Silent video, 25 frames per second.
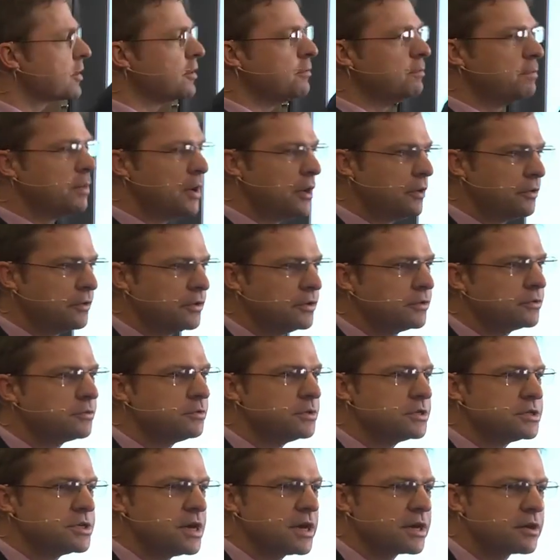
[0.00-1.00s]
component
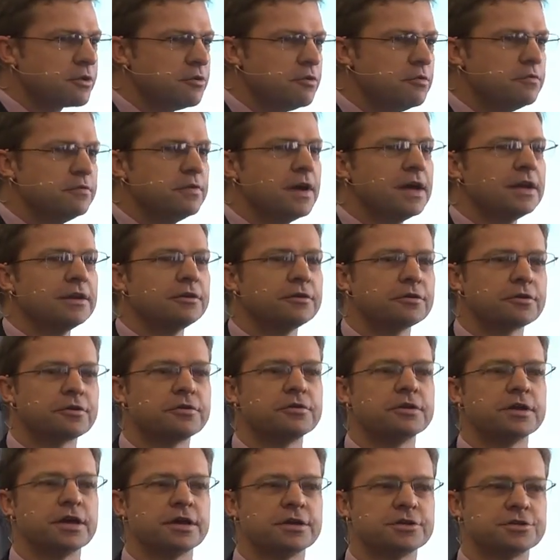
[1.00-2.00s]
which I call value
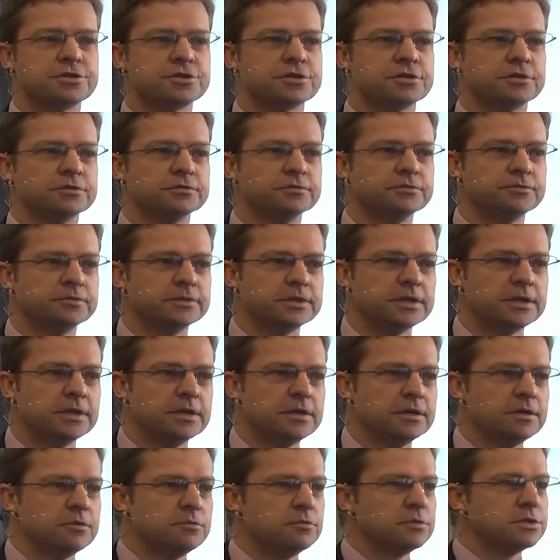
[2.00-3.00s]
creation,
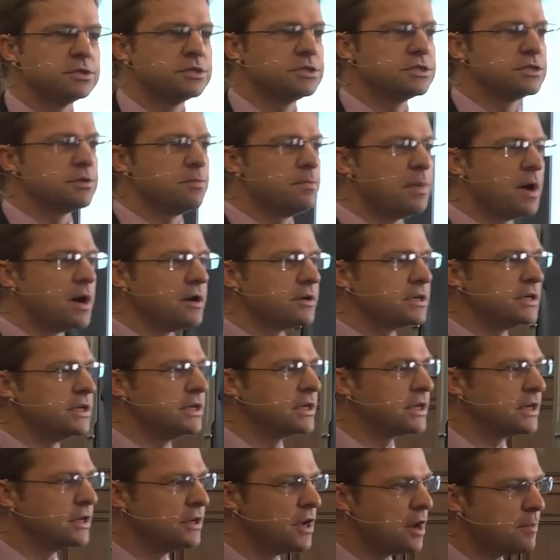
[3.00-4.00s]
which is about
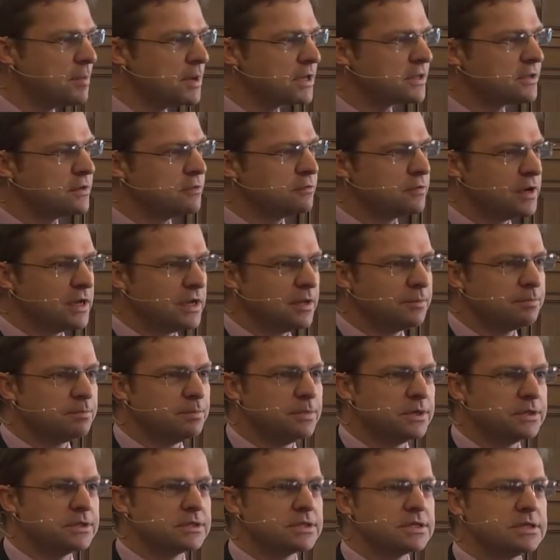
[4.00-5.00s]
economic
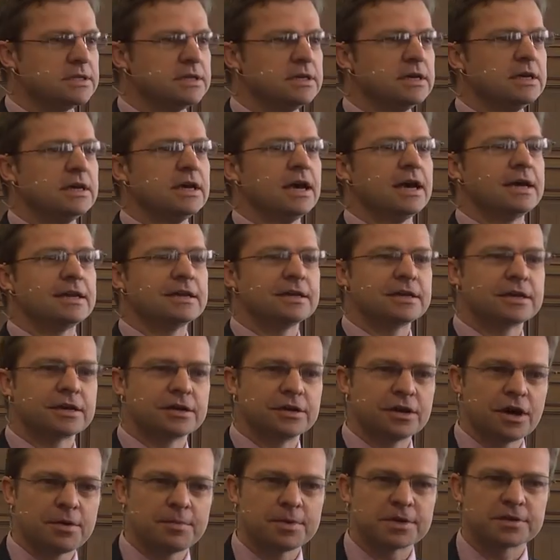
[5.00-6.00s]
development, and
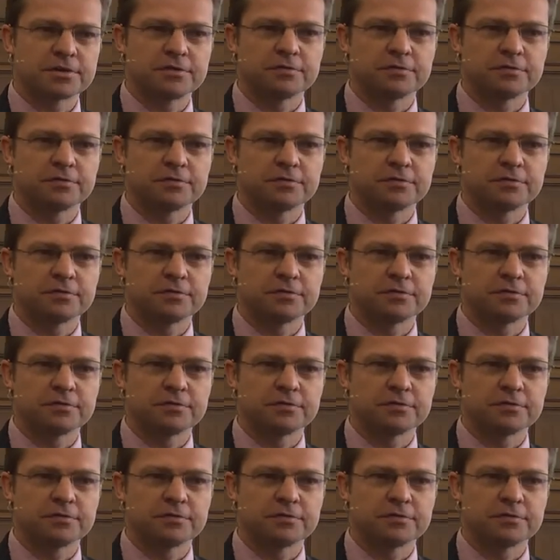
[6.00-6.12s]
economic